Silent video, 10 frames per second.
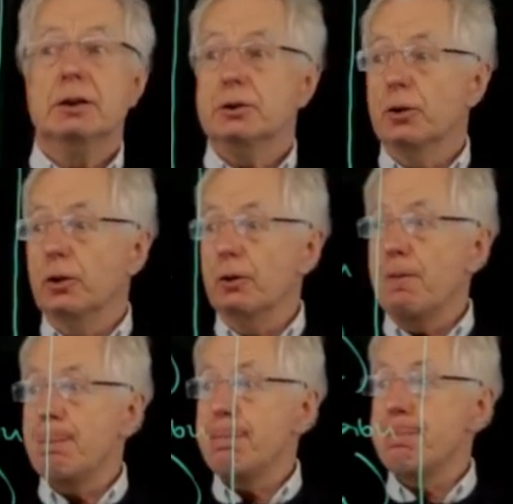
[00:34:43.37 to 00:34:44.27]

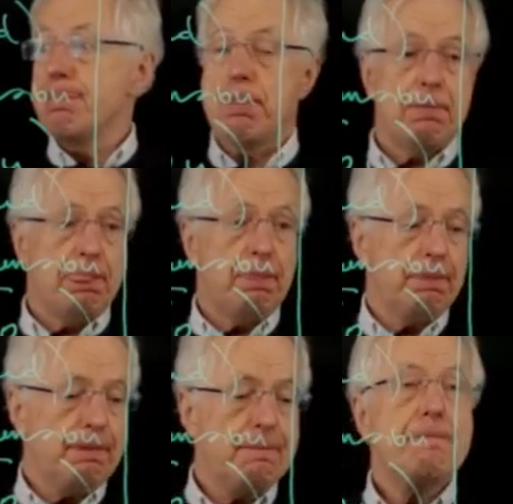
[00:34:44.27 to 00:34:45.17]
So
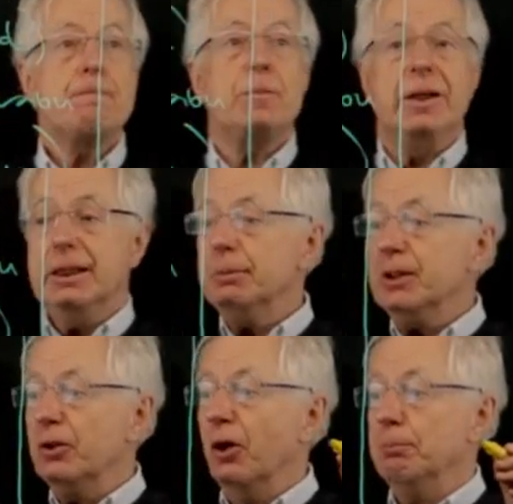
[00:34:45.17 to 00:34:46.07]
let me
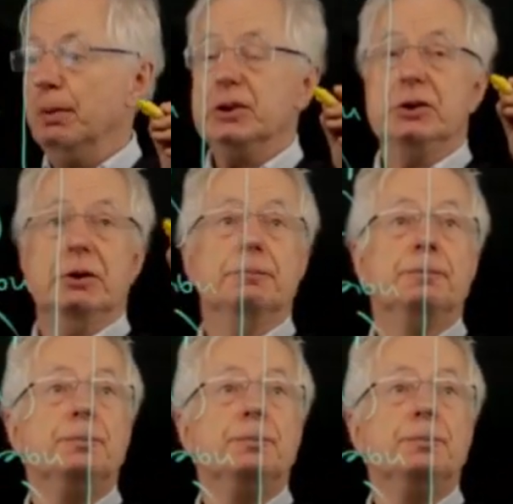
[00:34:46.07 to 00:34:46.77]
draw a picture.